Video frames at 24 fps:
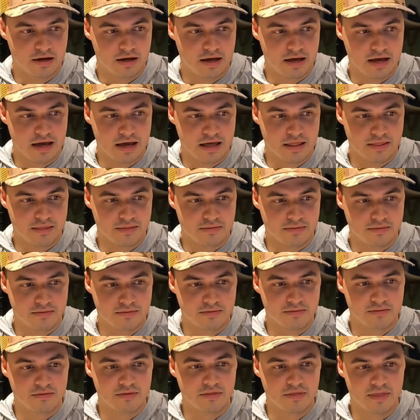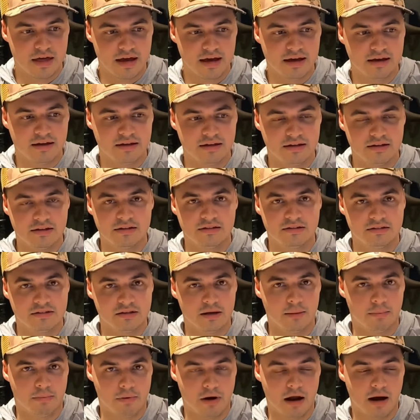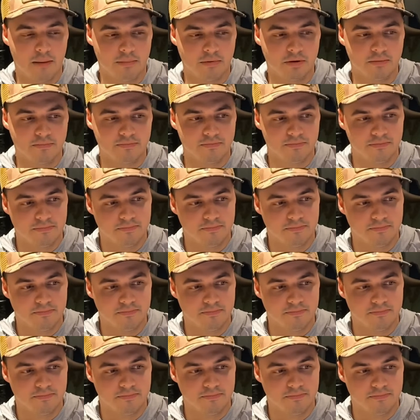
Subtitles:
And that is a problem.